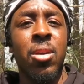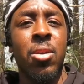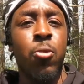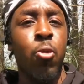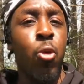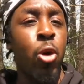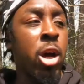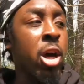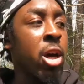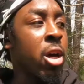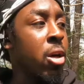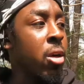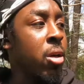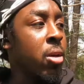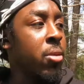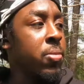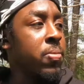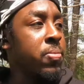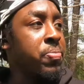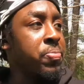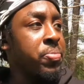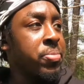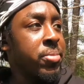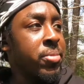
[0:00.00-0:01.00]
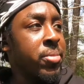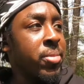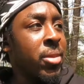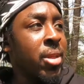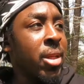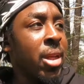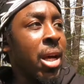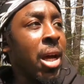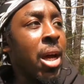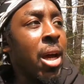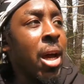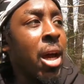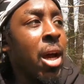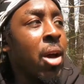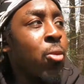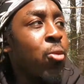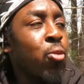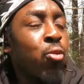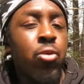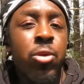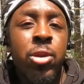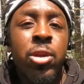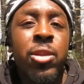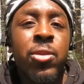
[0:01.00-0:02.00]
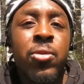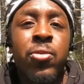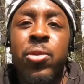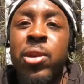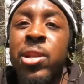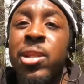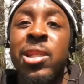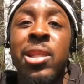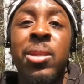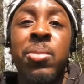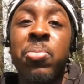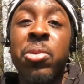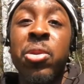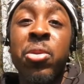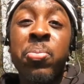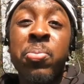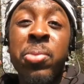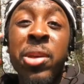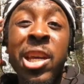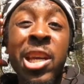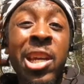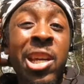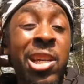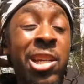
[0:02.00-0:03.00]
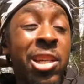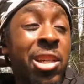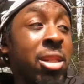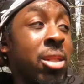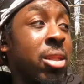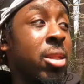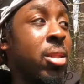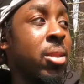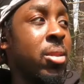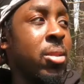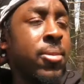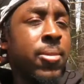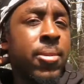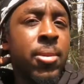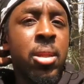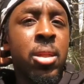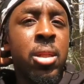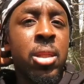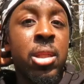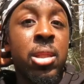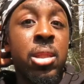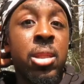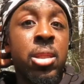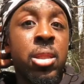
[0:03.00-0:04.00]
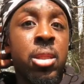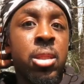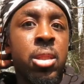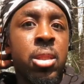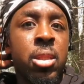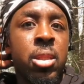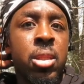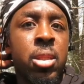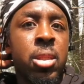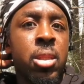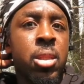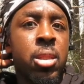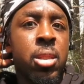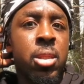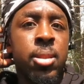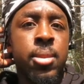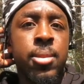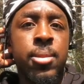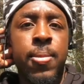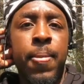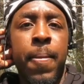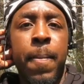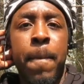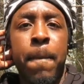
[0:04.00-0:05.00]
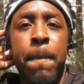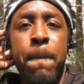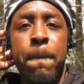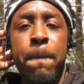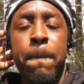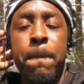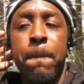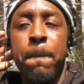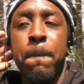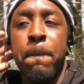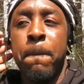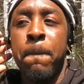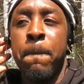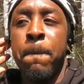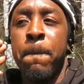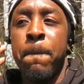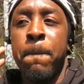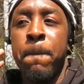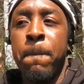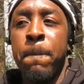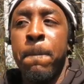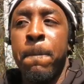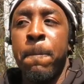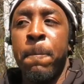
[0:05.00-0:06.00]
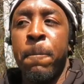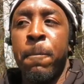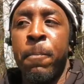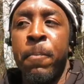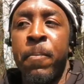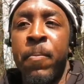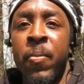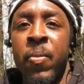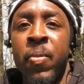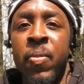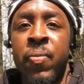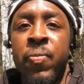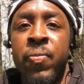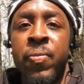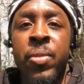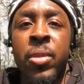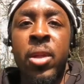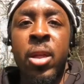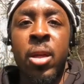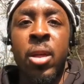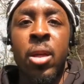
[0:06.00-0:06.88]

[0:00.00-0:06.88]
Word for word: Well, I really wasn't prepared. Be instant in season and out of season, Roberto.